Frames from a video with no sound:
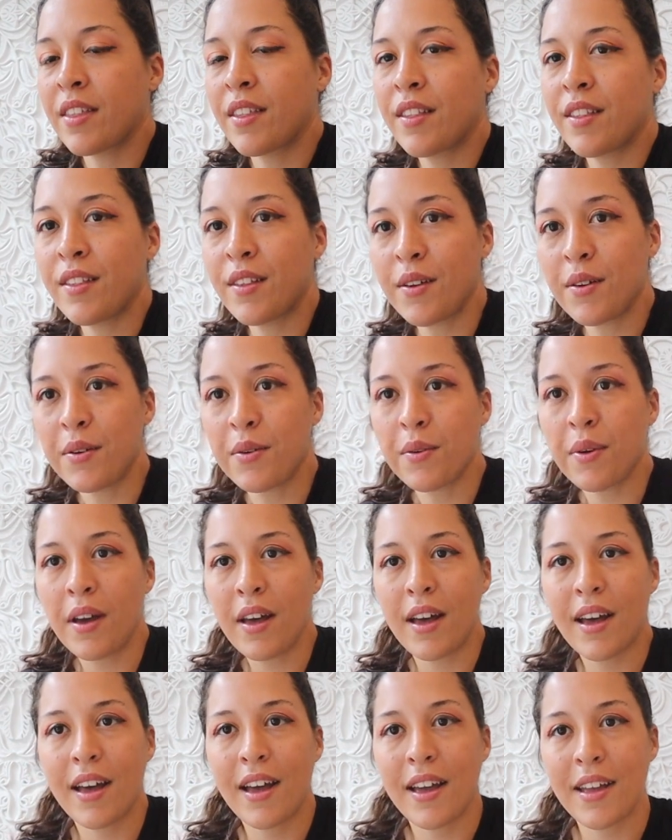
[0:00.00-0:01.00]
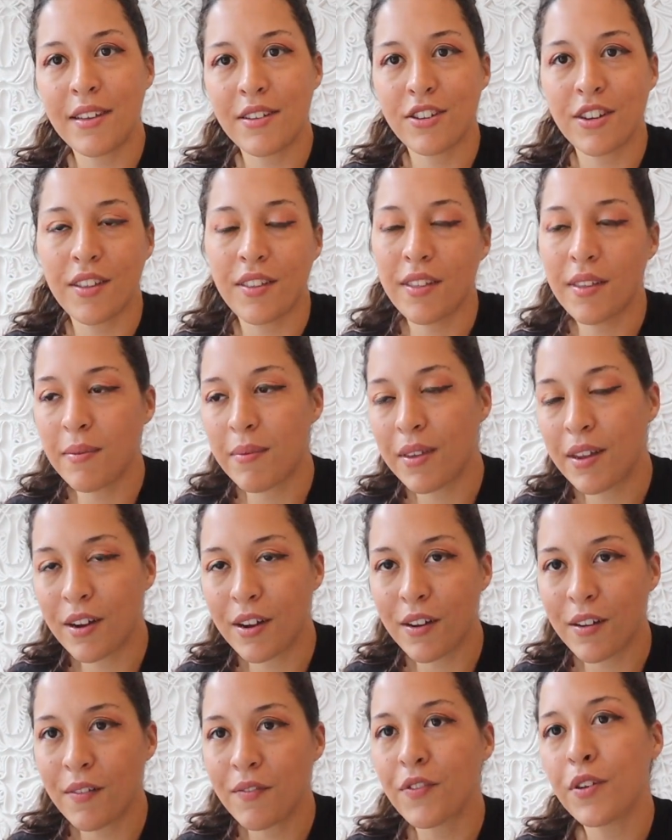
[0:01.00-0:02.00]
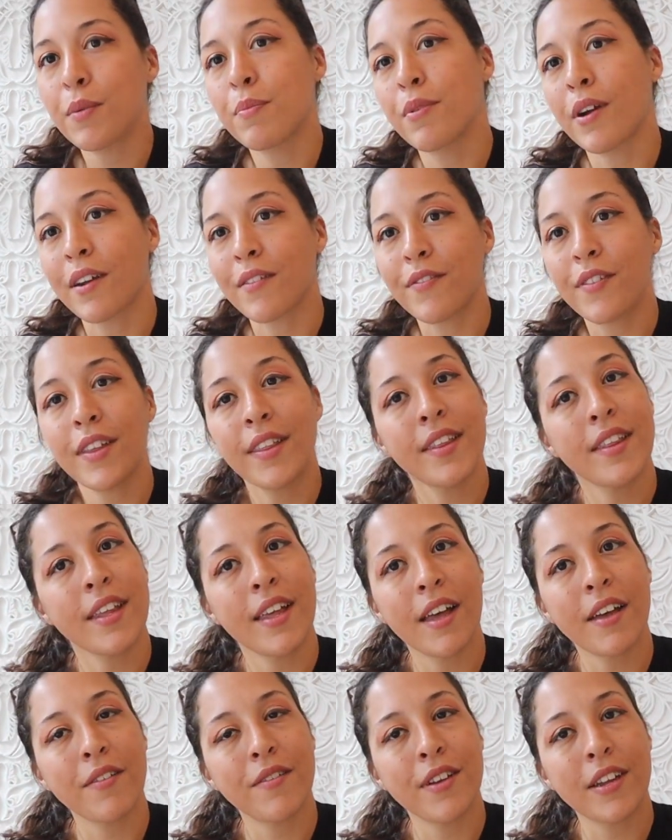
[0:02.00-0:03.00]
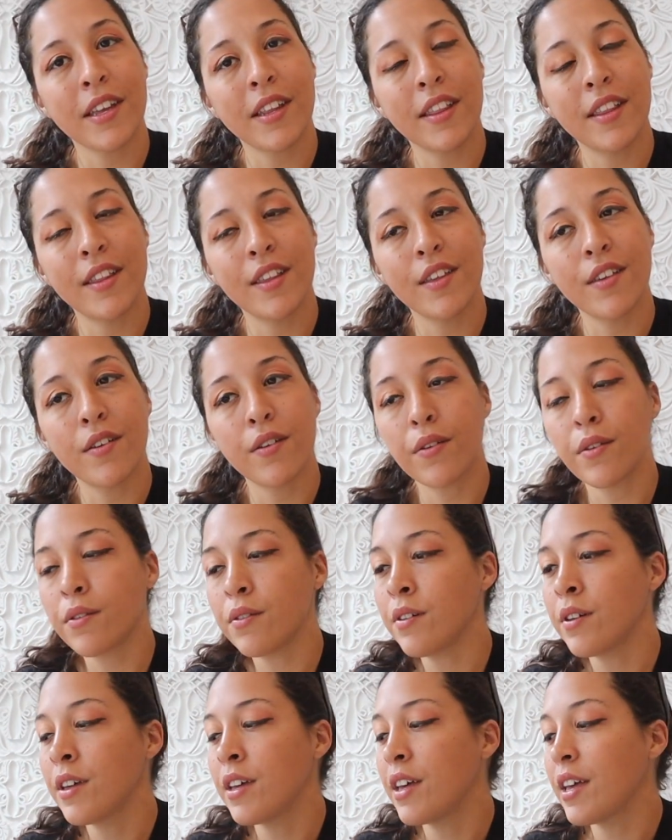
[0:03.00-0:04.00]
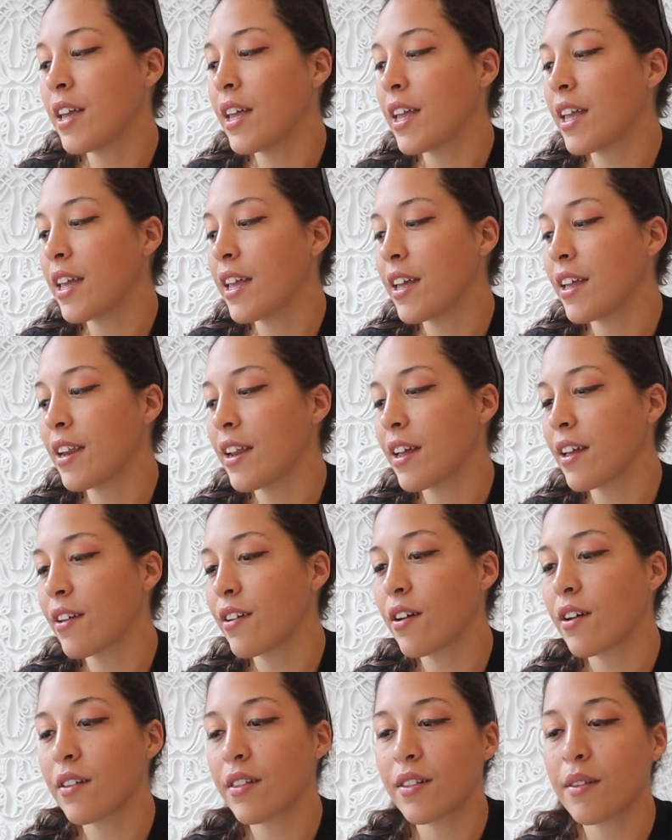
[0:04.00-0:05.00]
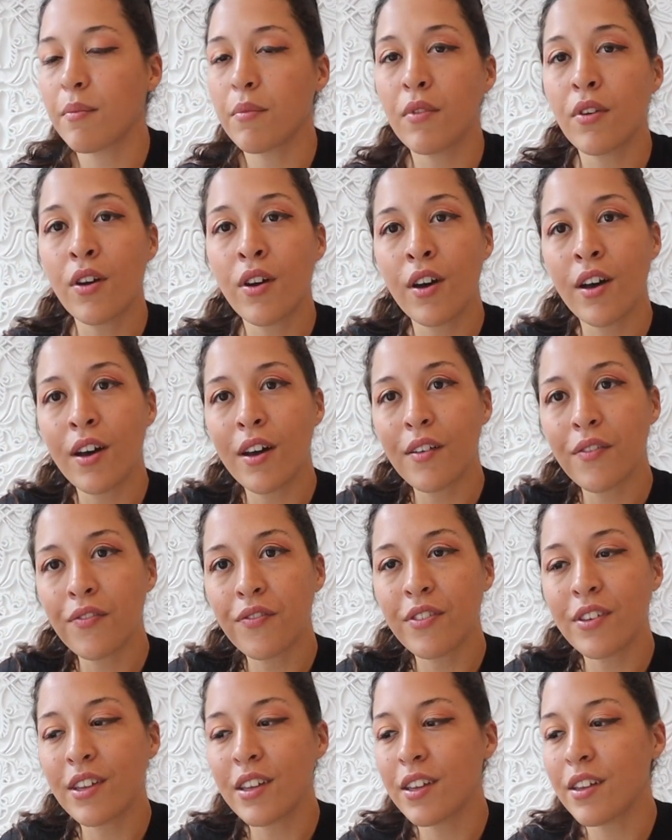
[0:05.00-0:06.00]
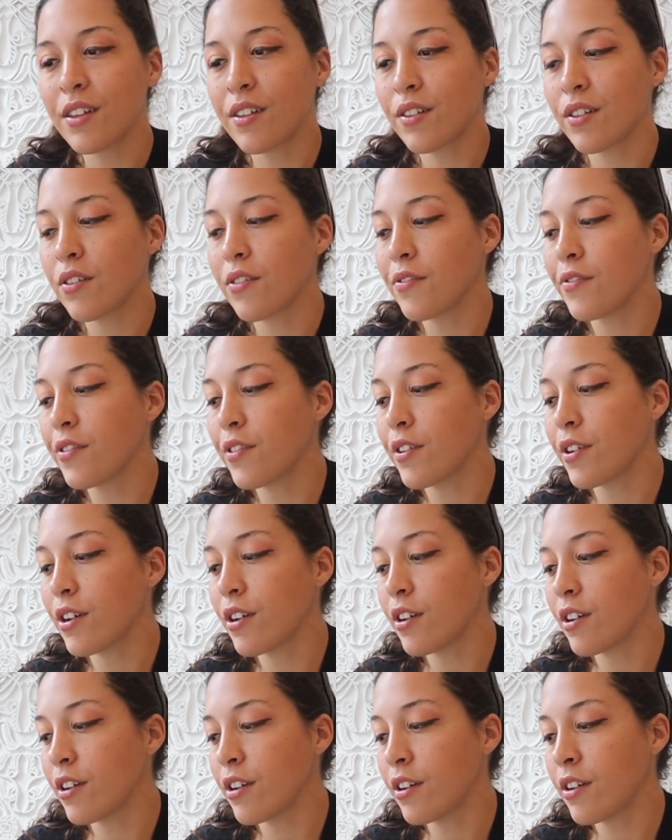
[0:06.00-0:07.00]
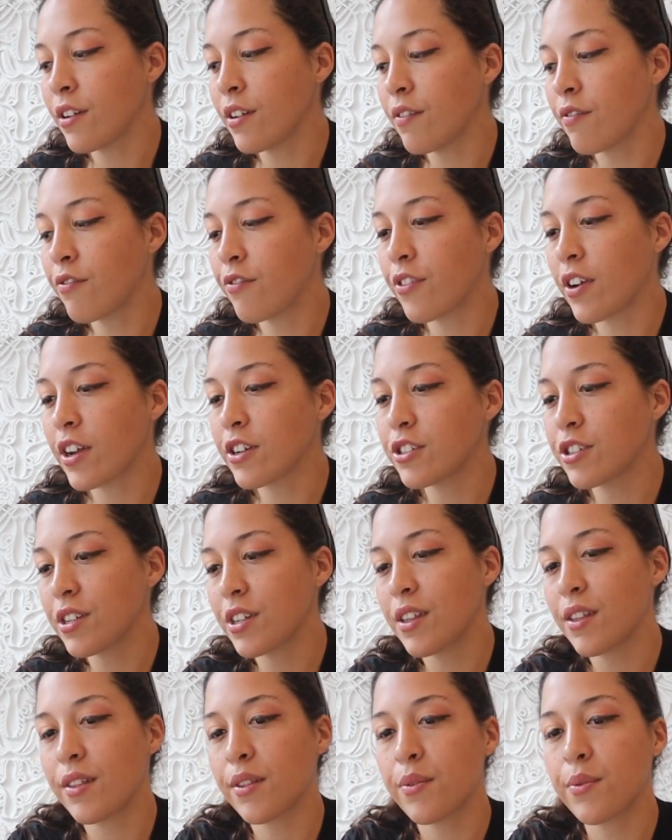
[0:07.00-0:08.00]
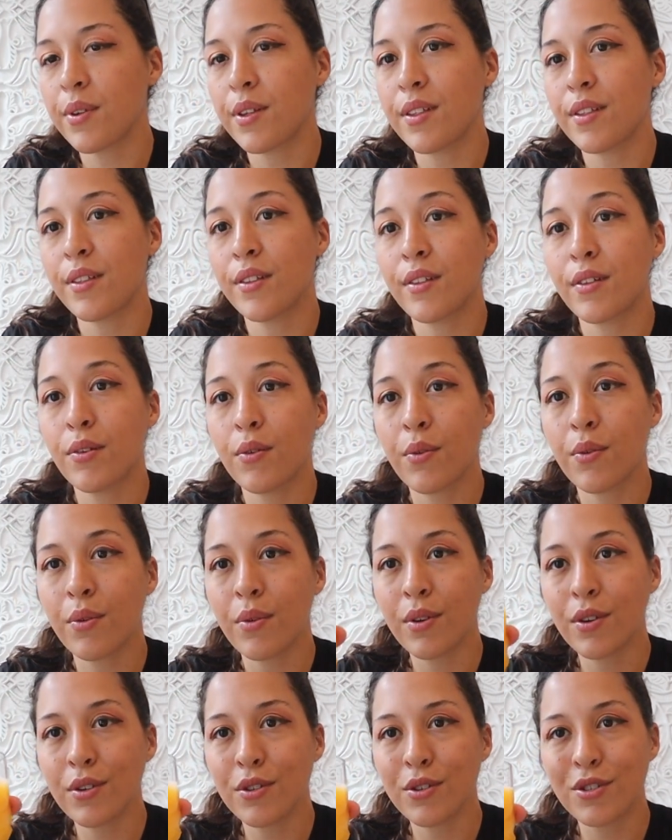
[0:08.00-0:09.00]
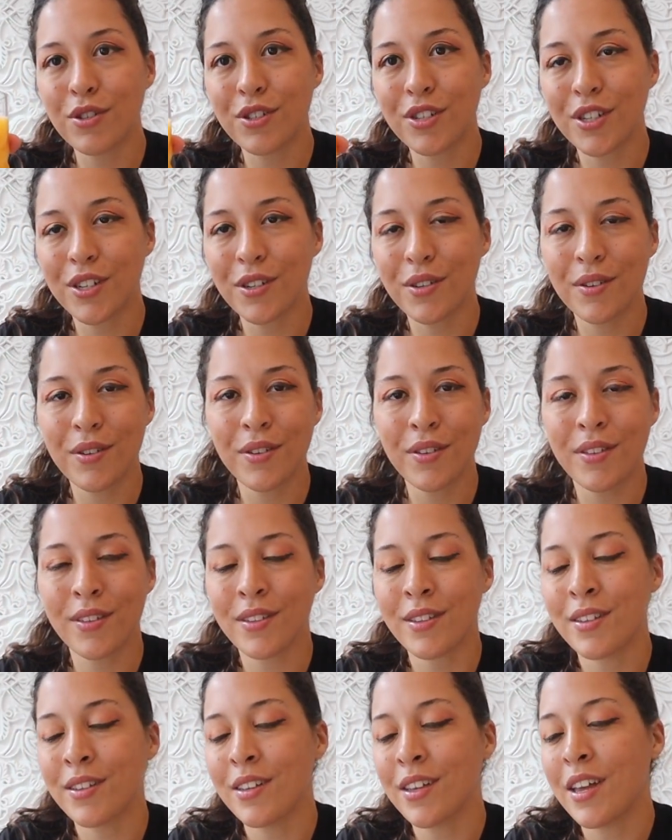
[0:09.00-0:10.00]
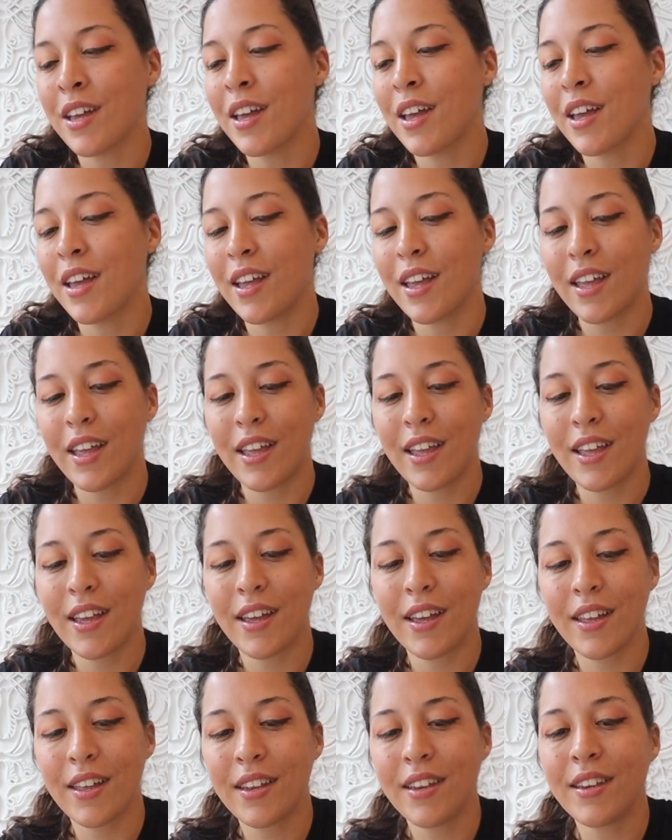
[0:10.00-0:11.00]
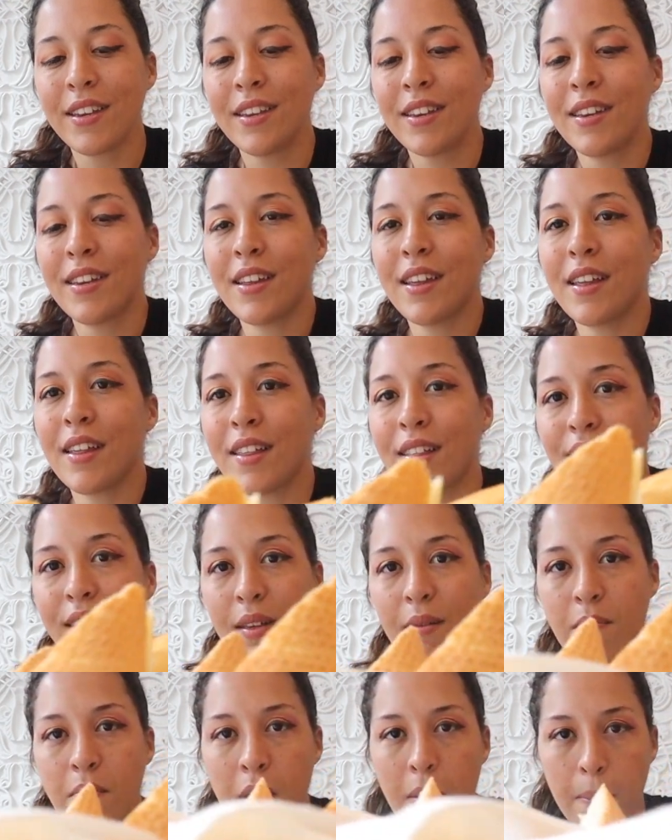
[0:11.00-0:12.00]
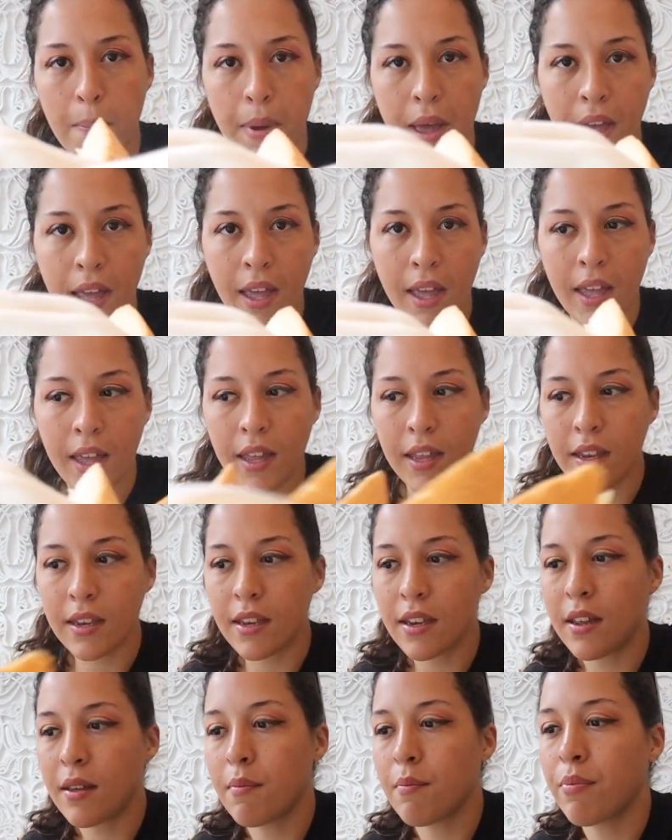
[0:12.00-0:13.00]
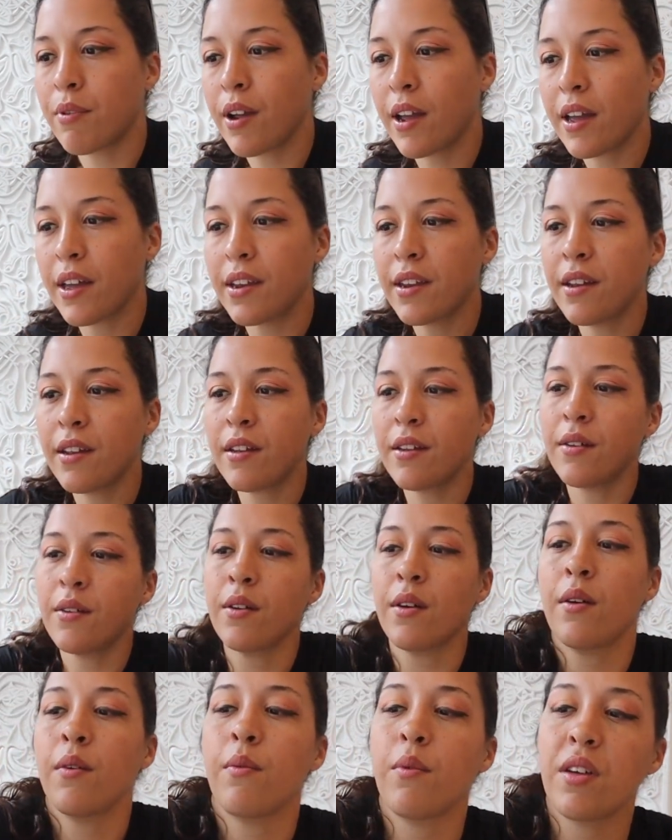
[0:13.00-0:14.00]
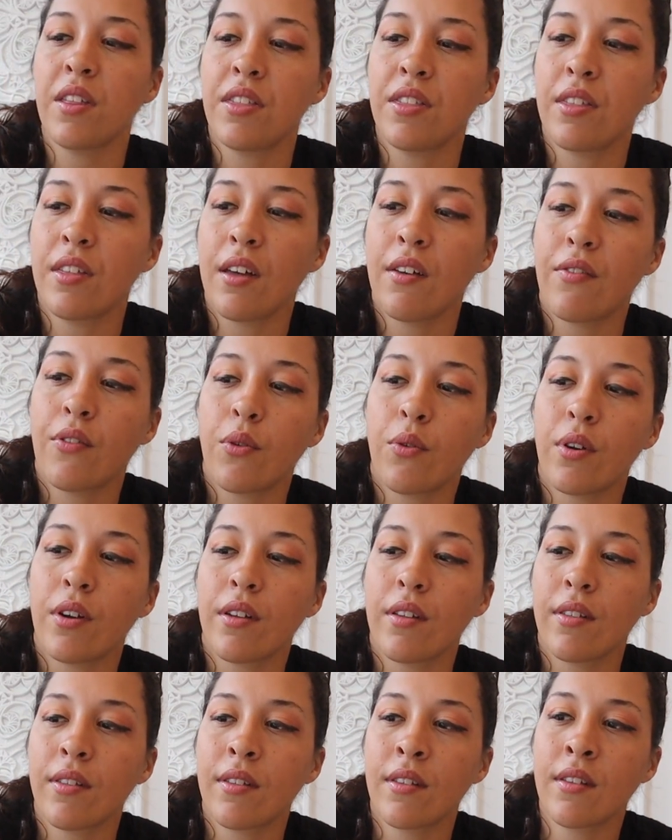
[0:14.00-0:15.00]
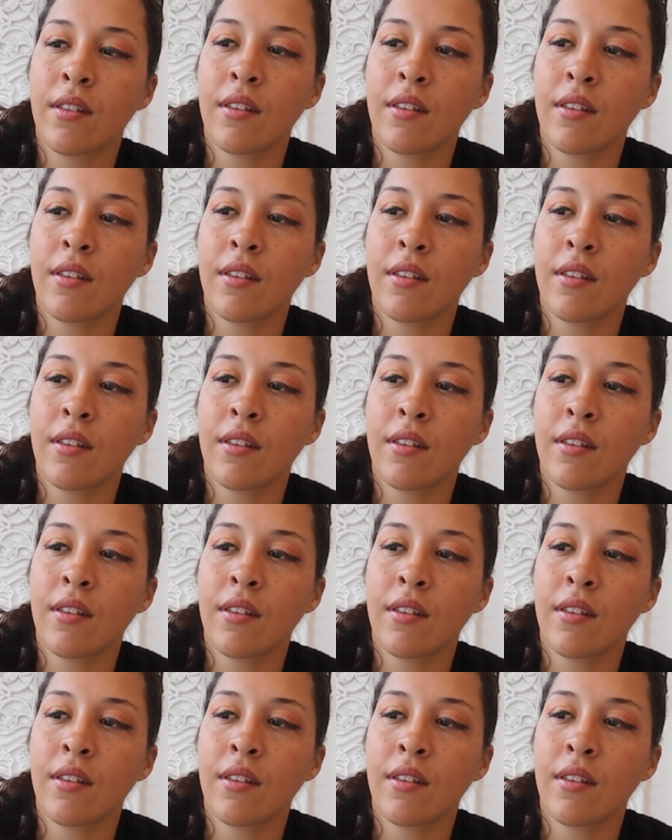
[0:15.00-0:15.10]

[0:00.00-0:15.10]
So I just am here for breakfast at Riyadh Zio. And I got some coffee so far, freshly squeezed orange juice, and some pan bread with, of course,